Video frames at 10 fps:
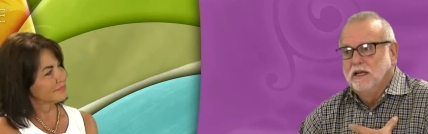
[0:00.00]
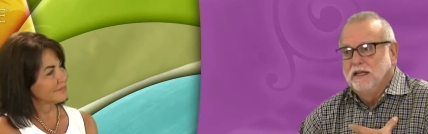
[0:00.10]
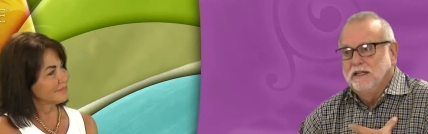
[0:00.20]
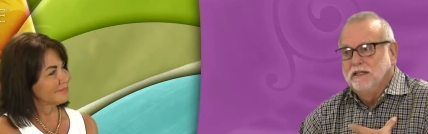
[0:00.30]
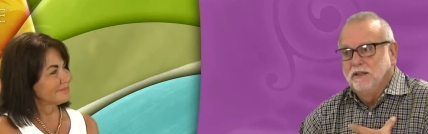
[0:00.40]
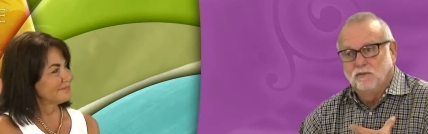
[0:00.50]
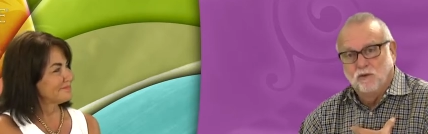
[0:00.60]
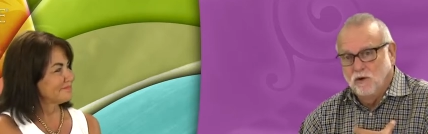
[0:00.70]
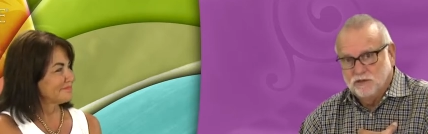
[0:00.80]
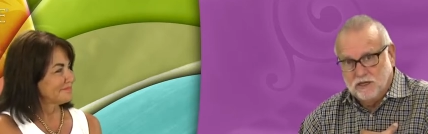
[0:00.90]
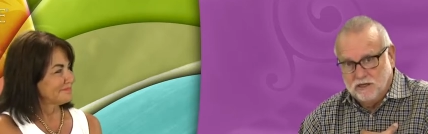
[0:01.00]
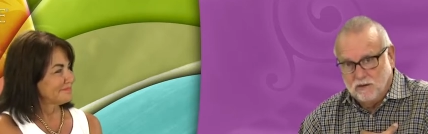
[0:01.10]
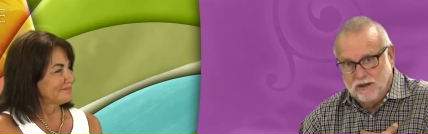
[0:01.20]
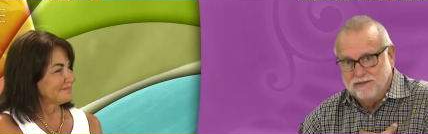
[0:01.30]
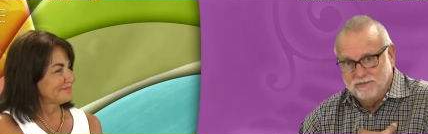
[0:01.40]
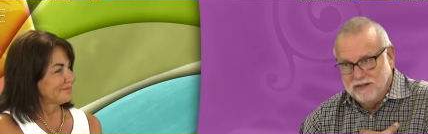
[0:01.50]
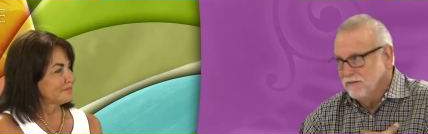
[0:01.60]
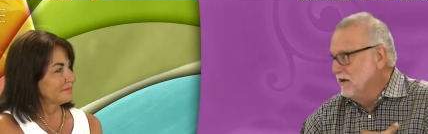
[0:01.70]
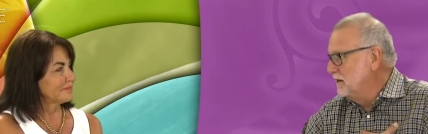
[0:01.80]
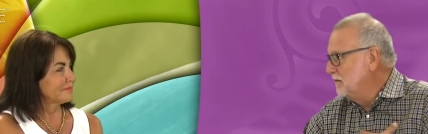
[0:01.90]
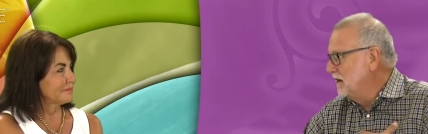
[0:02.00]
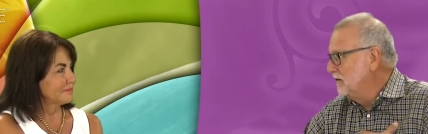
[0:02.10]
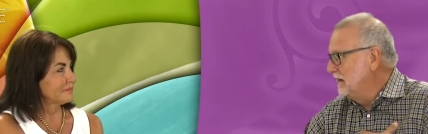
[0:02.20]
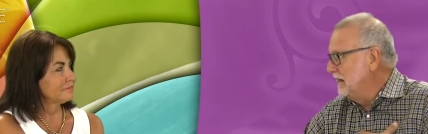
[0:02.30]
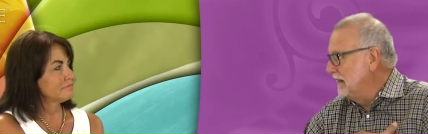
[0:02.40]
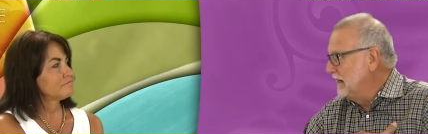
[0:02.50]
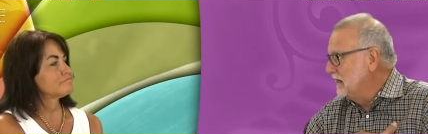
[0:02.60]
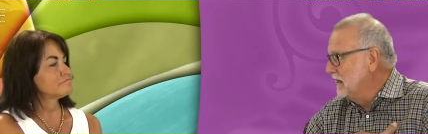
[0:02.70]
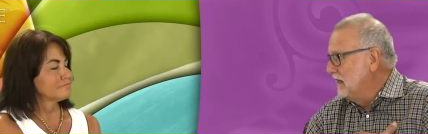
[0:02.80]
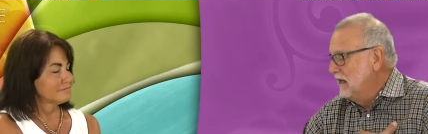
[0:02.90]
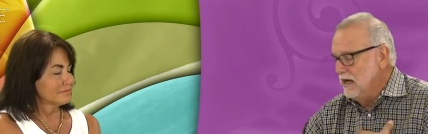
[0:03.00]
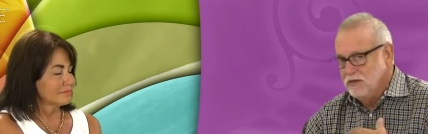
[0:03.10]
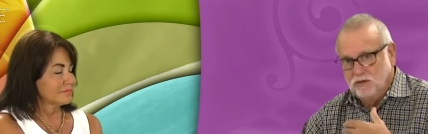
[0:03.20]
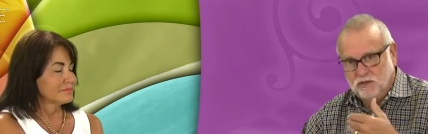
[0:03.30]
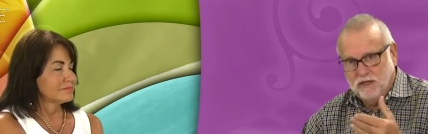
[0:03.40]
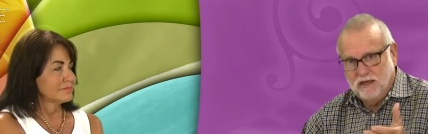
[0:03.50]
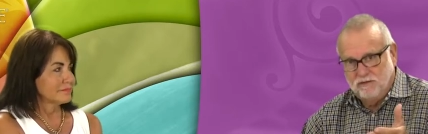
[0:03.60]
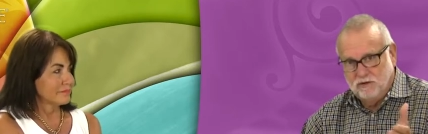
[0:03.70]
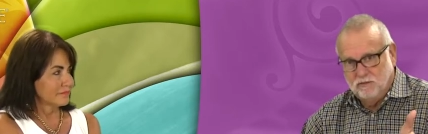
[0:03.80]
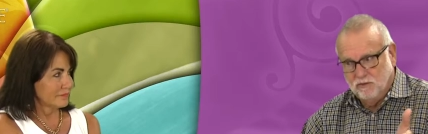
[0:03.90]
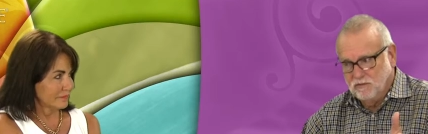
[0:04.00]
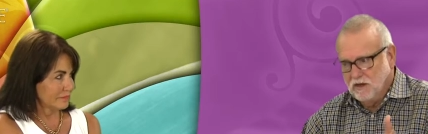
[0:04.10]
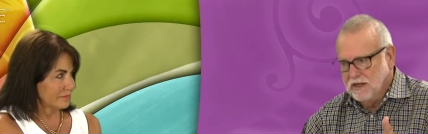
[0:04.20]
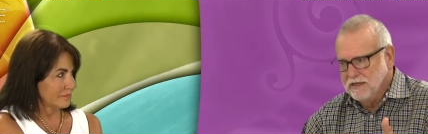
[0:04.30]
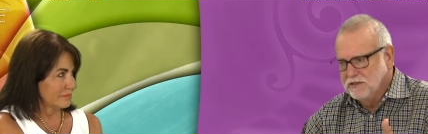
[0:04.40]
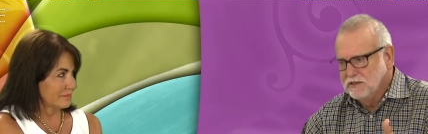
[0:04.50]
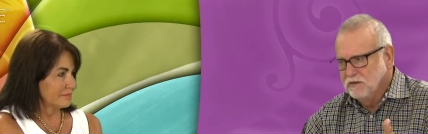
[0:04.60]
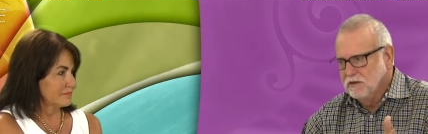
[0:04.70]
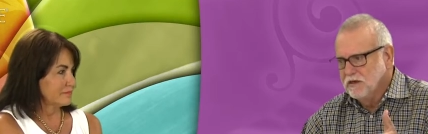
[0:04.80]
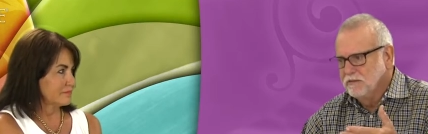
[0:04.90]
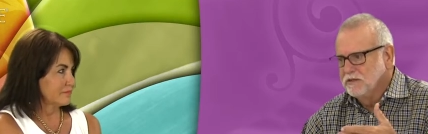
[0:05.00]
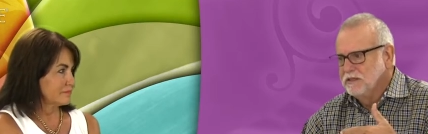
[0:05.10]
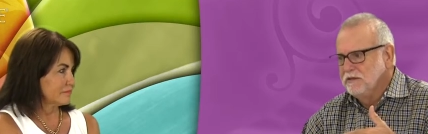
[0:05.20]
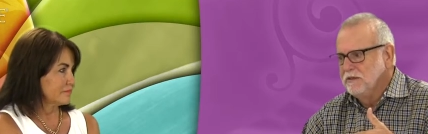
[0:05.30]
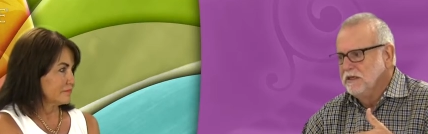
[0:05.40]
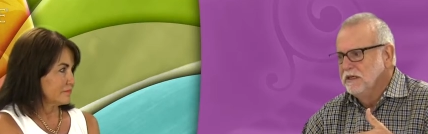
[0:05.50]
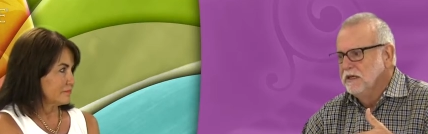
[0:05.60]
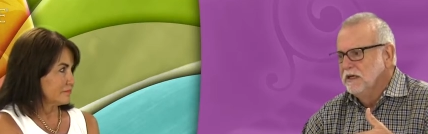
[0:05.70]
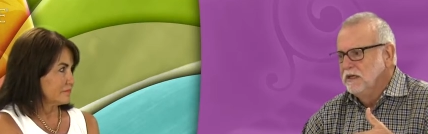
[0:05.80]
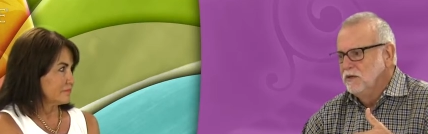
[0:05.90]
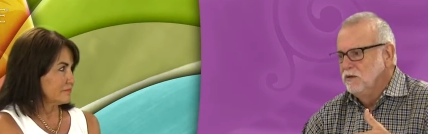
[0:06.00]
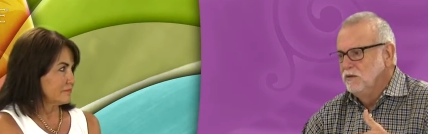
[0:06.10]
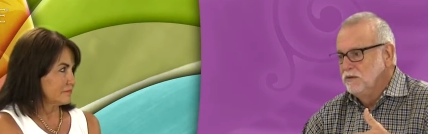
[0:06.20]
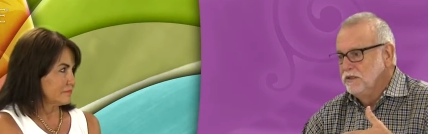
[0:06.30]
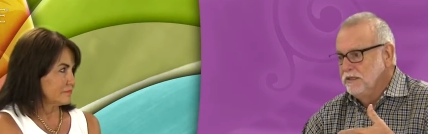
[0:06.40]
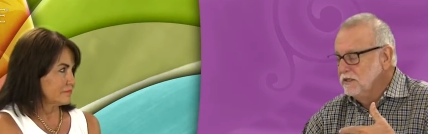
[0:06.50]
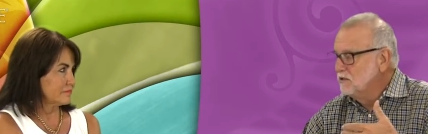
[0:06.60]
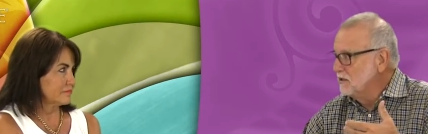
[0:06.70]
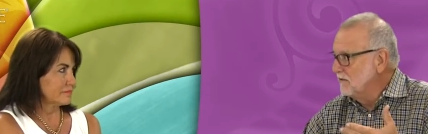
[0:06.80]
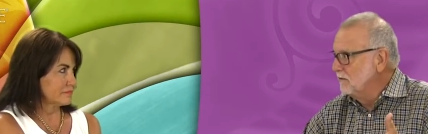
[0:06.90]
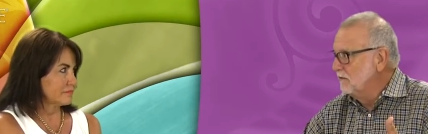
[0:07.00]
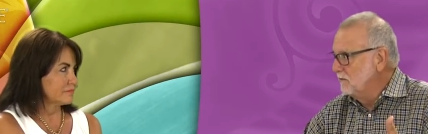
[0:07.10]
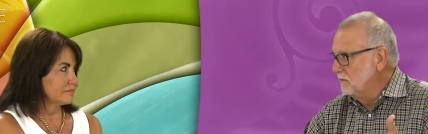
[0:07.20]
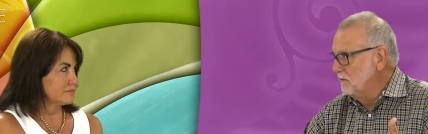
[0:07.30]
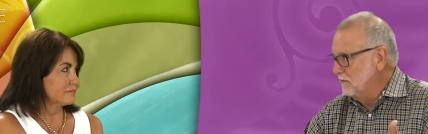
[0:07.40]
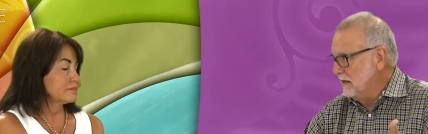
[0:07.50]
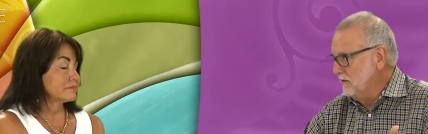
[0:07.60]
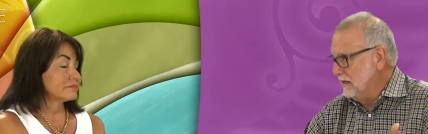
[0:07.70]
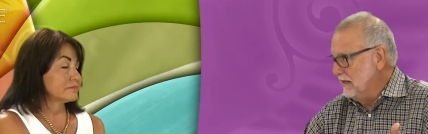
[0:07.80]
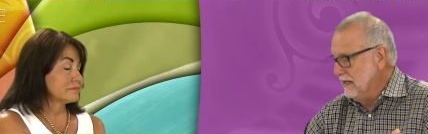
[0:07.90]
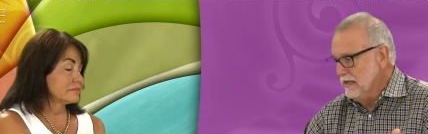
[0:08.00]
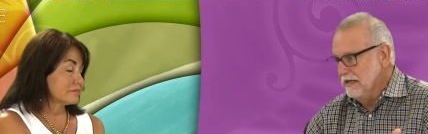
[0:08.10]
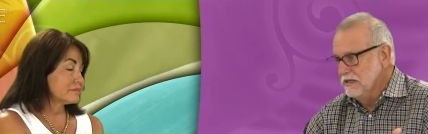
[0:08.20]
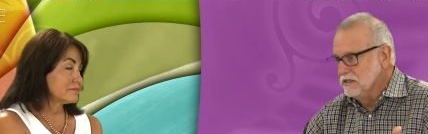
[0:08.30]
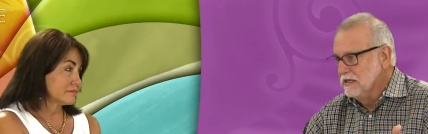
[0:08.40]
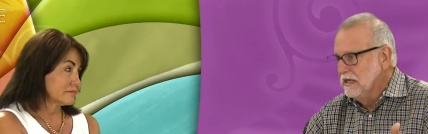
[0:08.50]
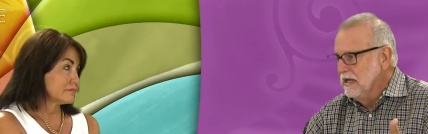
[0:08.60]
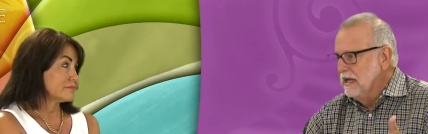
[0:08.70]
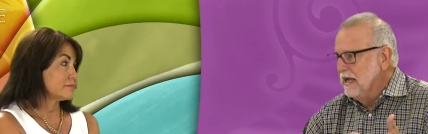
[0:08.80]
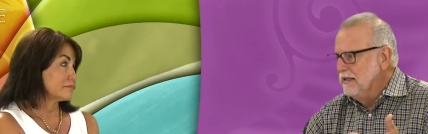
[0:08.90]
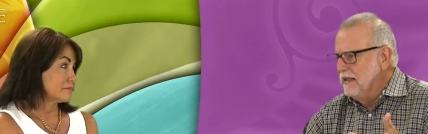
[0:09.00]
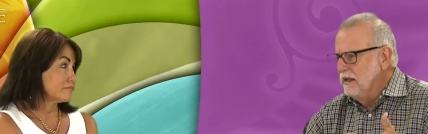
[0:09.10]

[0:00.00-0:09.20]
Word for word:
Speaker 1: in that, as far as I know, I've never had a migraine headache. I used to have a number of clients that would come and see me who did suffer from migraine mm-hmm. headaches, and